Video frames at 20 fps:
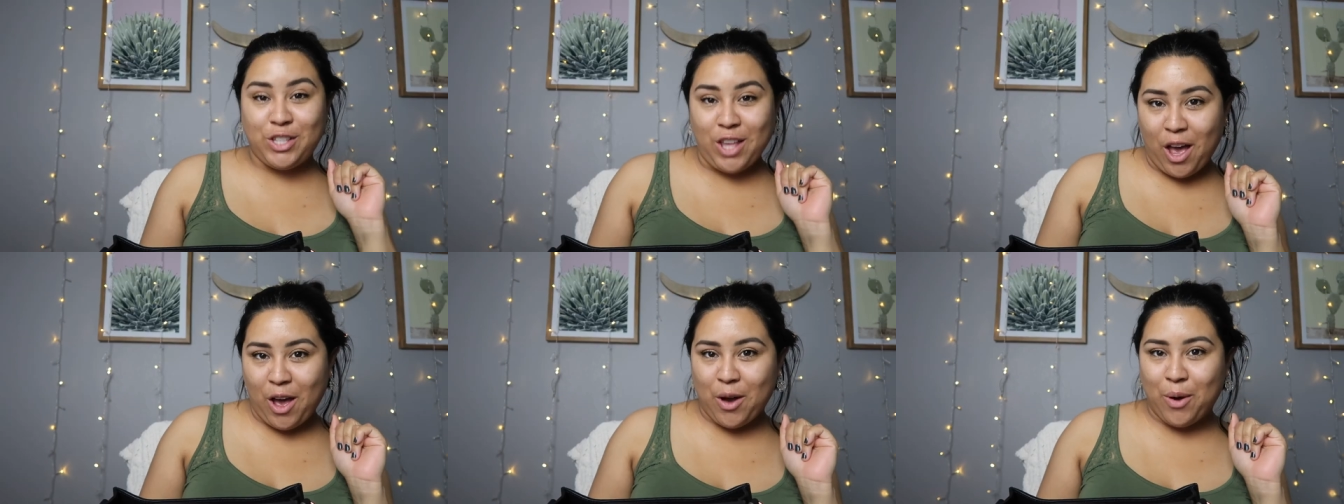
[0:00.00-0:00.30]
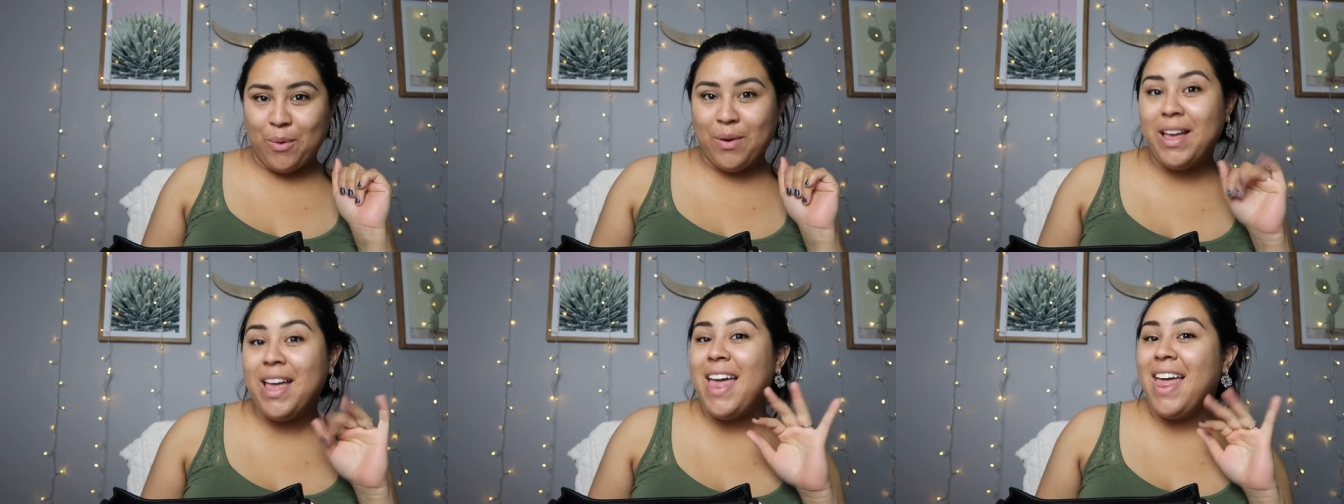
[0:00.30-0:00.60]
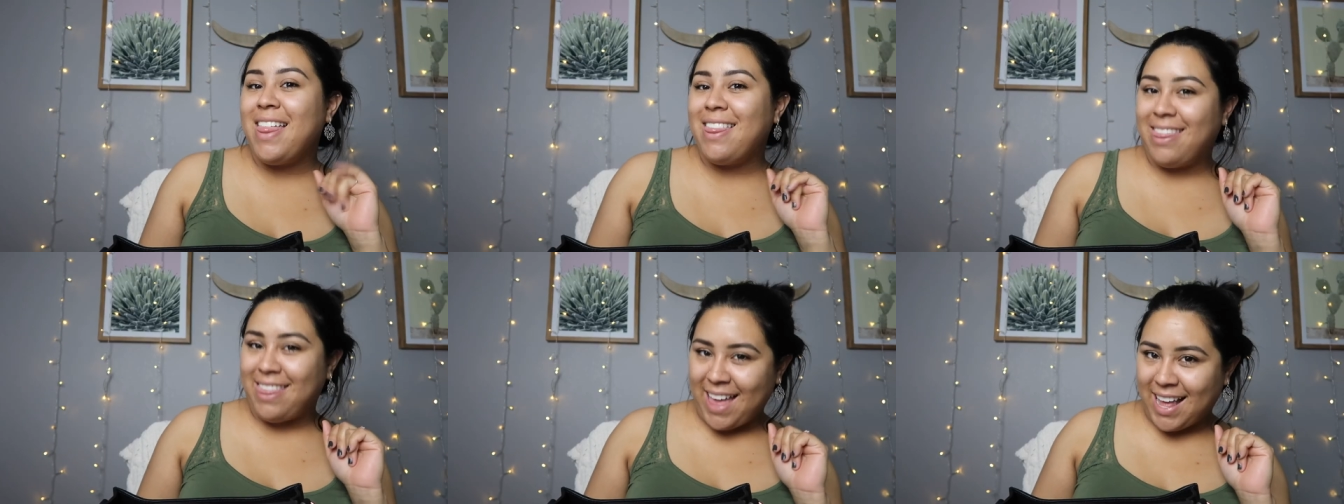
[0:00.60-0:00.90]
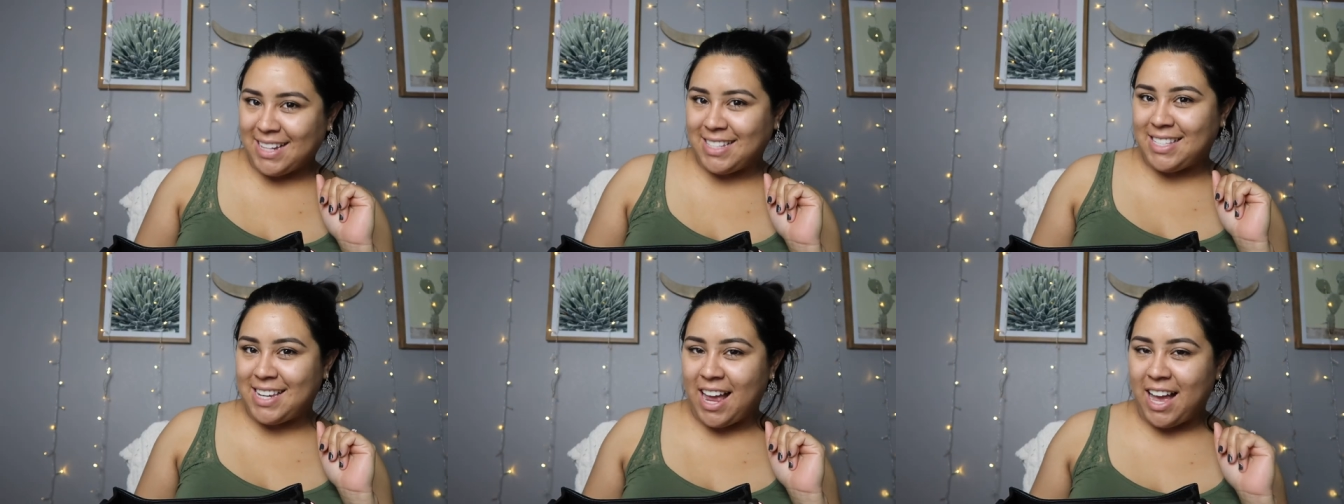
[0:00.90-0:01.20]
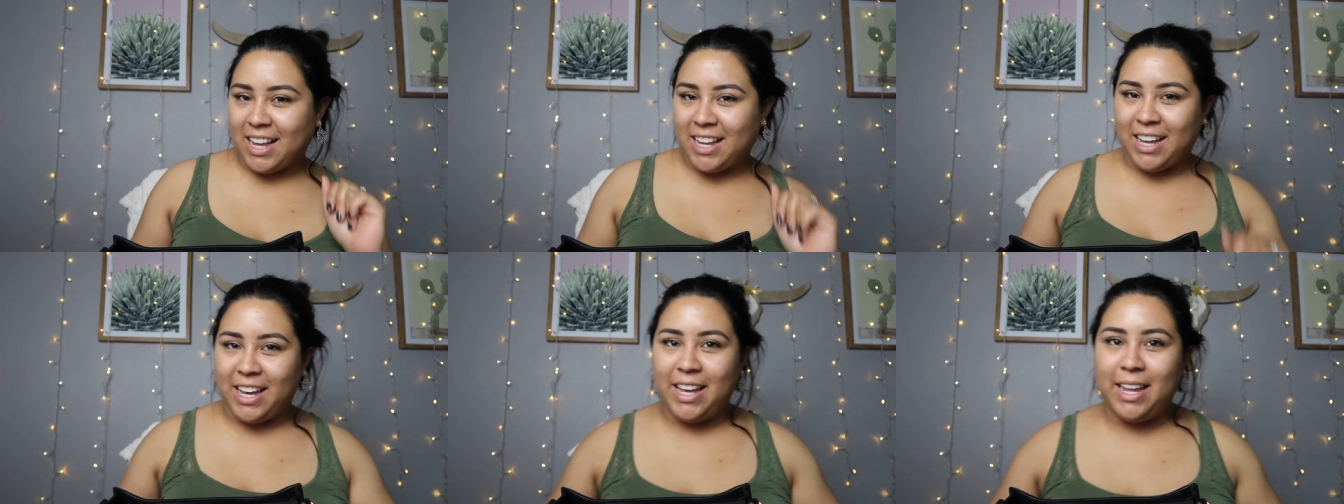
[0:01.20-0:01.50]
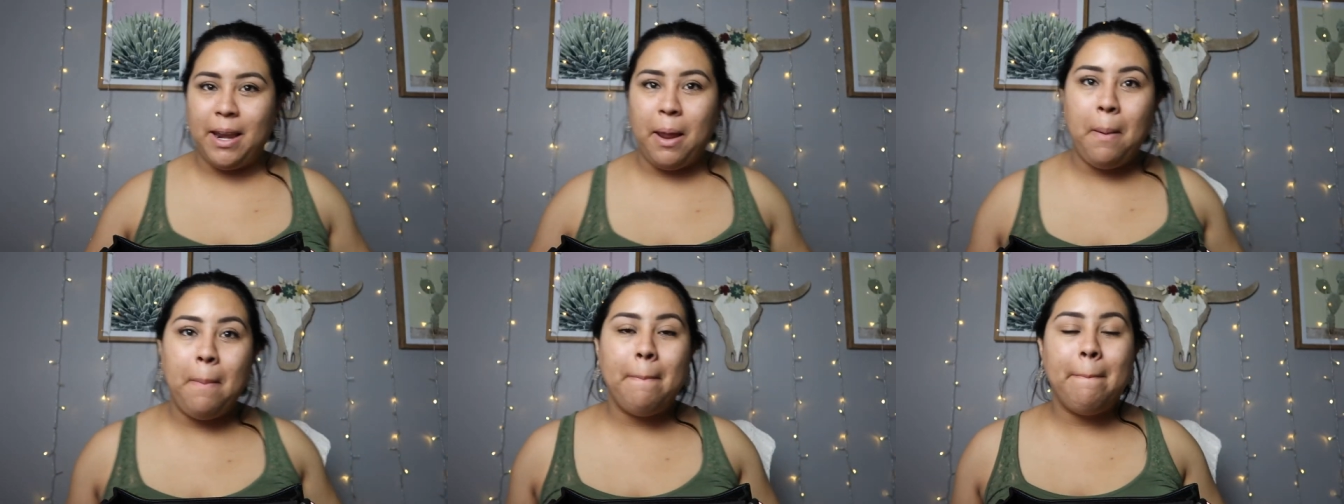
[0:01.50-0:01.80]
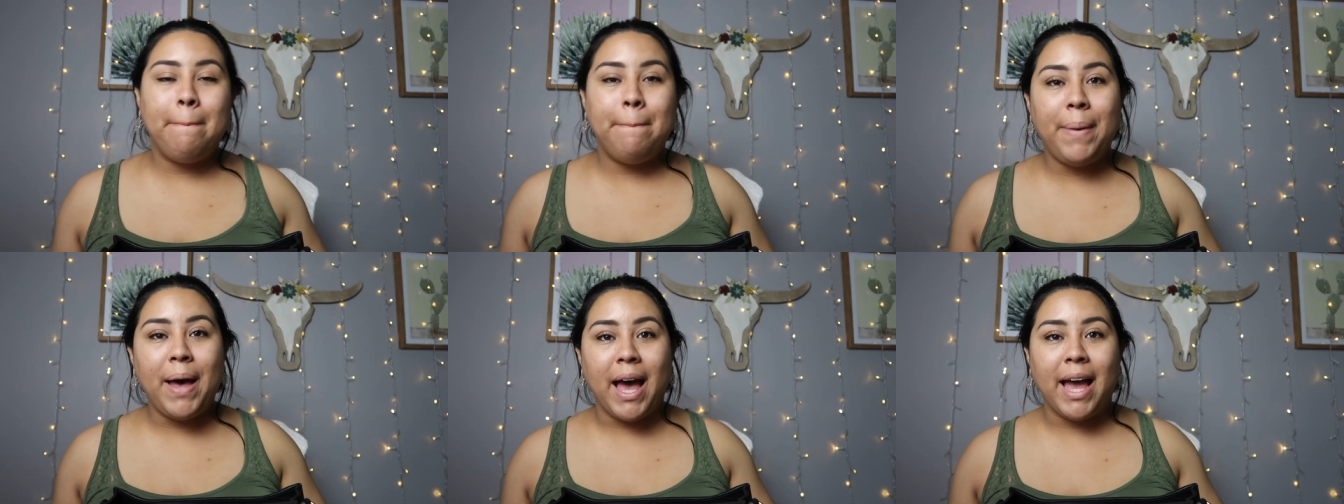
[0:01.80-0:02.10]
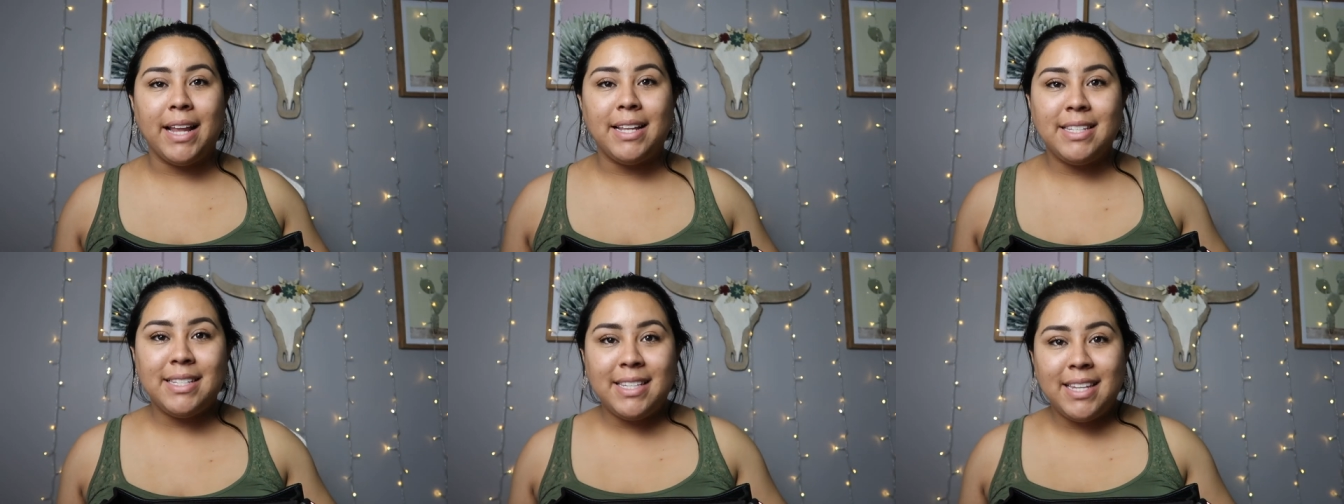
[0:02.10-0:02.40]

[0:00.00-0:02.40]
So that's not good, but